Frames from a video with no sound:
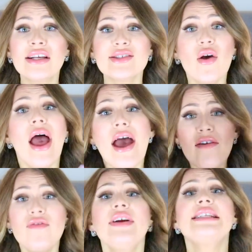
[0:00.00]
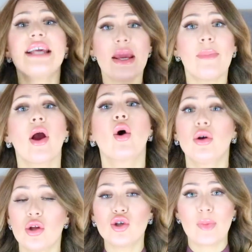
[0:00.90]
So every day by
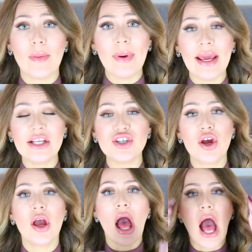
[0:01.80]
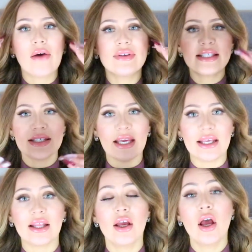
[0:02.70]
going into my page, I would see
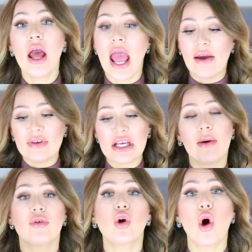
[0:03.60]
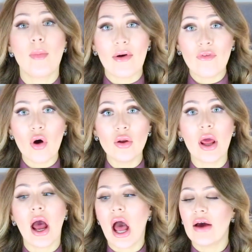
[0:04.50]
it. Every time I would go on my phone,
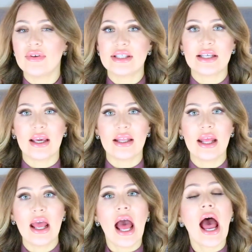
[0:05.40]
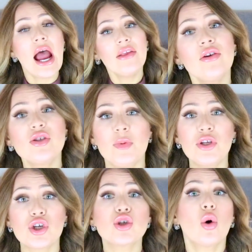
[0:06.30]
I would see it. I those
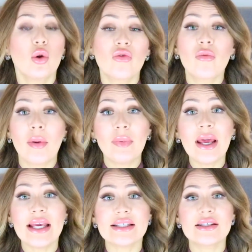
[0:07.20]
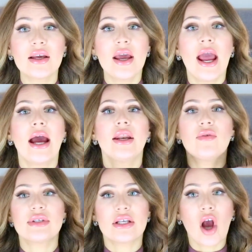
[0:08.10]
pictures all over my place, and it
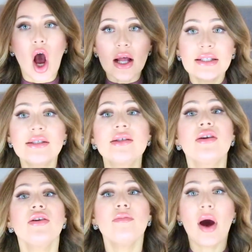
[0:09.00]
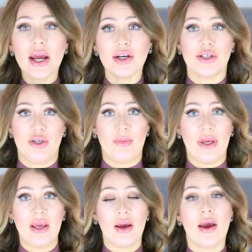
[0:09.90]
was a constant reminder to
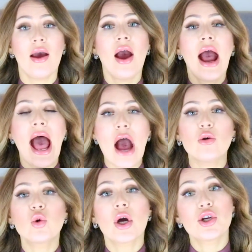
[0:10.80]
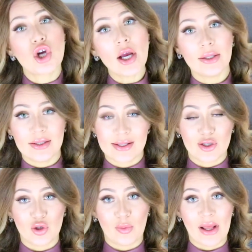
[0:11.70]
me how to attract this
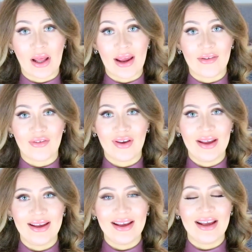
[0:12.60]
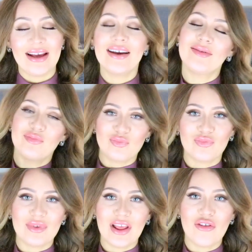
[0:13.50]
into my life.
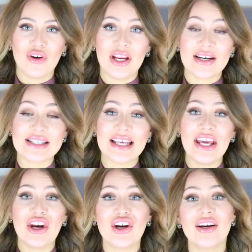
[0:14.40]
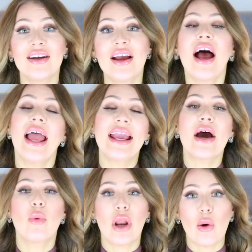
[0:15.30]
3 years later, I
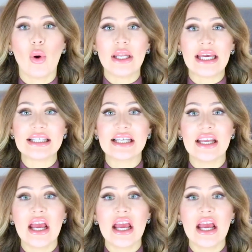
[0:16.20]
got what I wanted.